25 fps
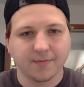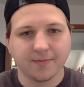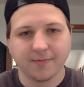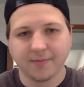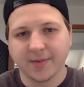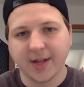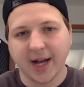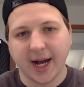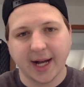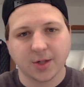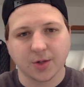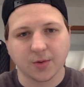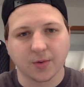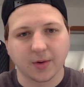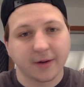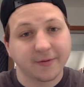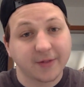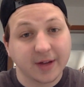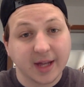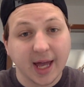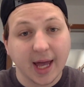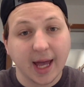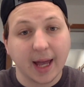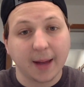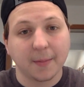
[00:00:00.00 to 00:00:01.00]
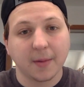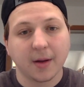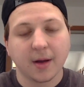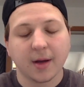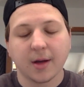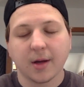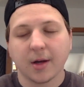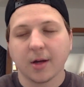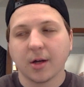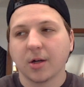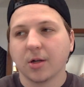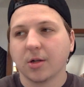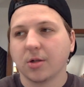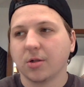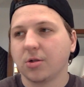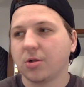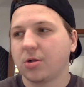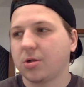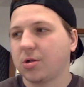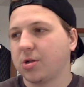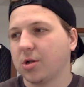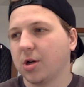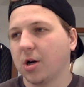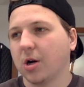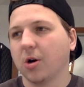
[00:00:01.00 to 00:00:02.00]
that sort of a game.
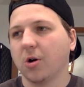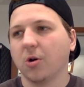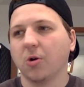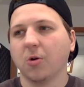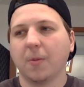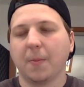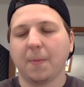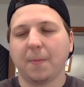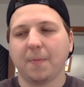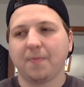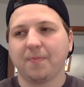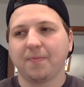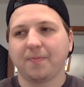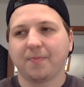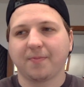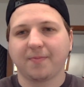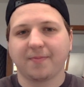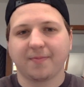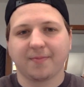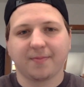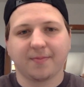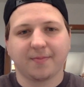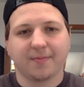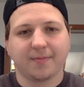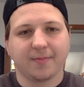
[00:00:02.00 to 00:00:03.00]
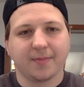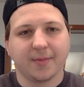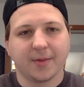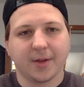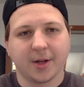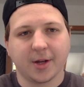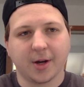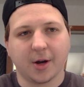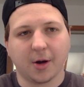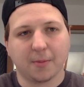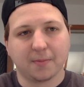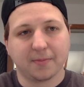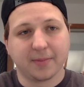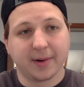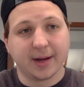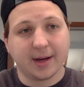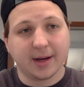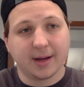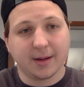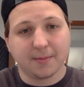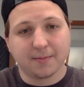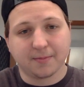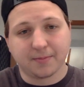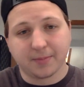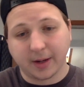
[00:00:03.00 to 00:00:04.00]
So,
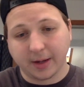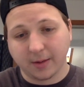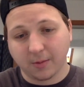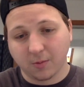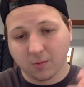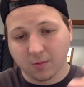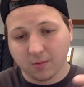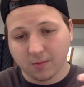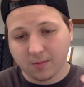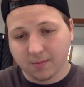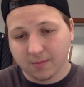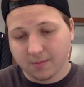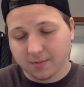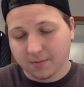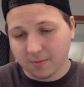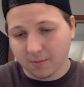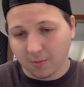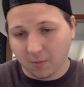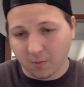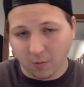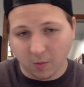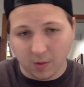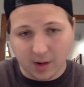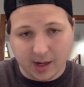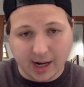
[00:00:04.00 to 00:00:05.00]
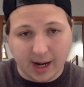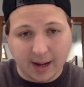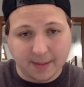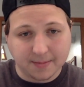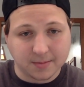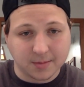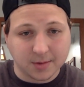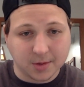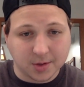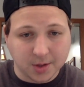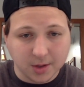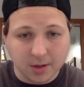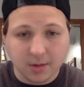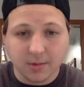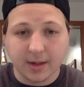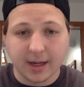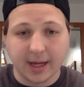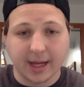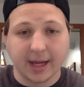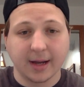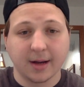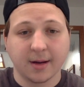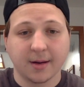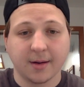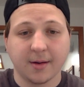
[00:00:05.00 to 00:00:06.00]
but what I'm
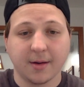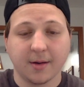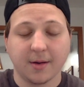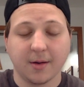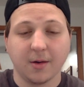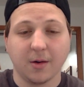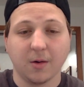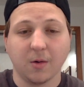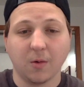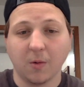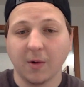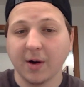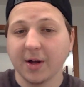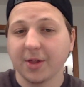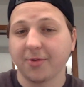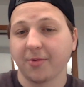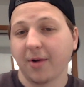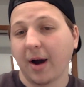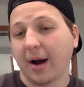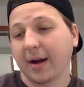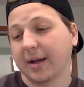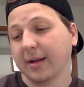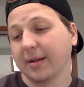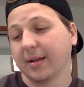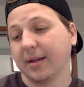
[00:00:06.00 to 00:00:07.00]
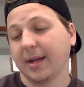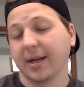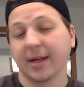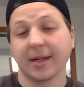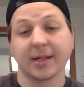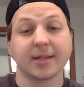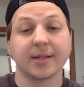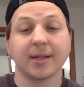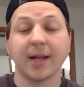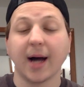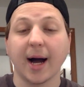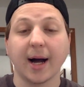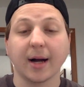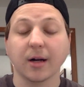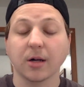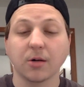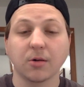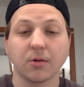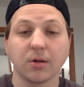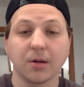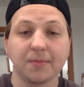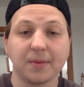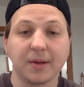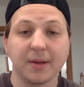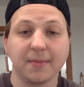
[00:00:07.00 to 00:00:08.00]
doing with Rocket League, it's not
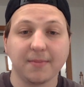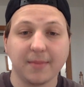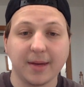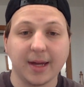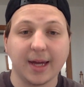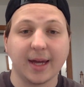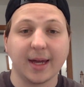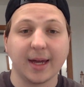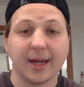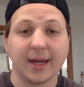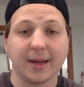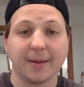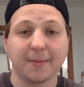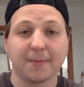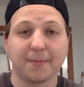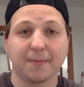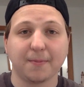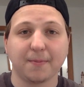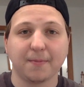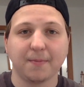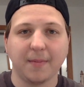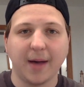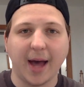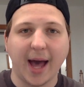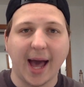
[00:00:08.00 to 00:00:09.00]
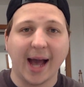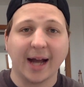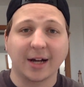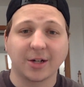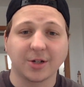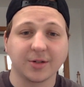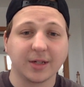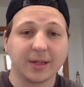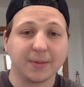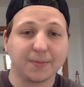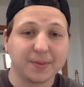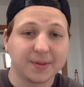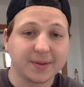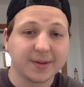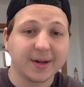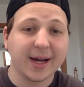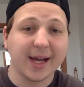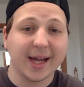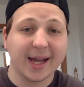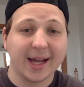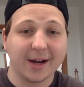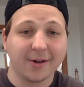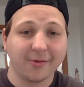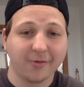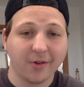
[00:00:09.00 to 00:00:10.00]
going to be me actually
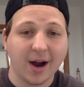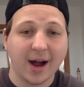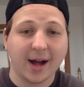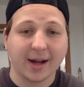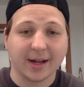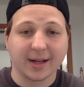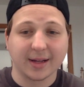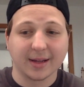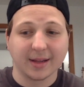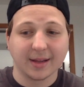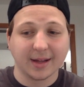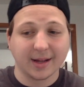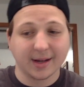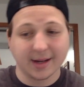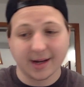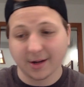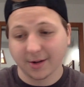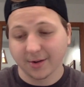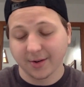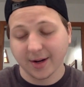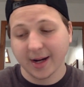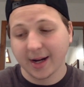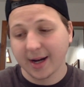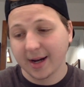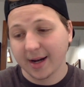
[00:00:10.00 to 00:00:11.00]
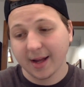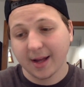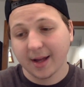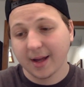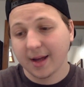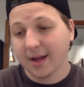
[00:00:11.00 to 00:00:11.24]
playing Rocket League. Now, granted,